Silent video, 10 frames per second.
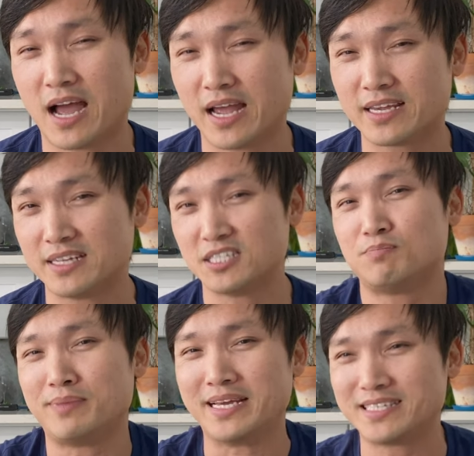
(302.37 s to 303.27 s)
I can
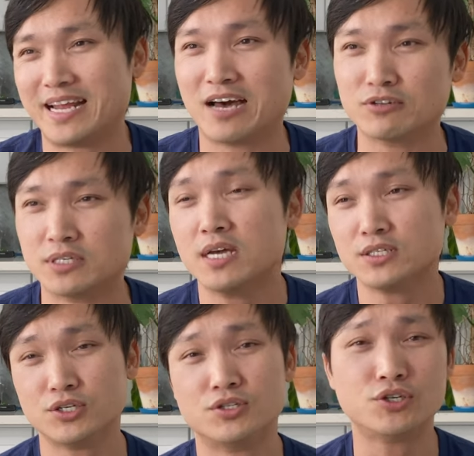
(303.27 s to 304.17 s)
space it out
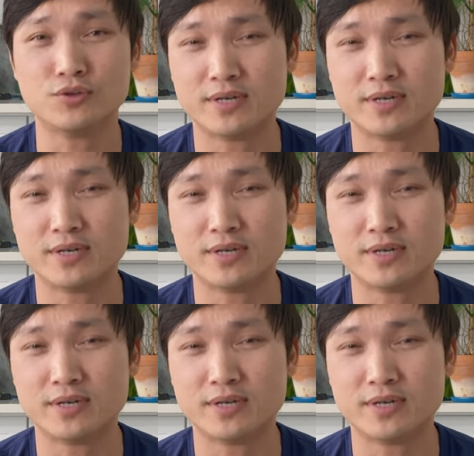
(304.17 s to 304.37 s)
to two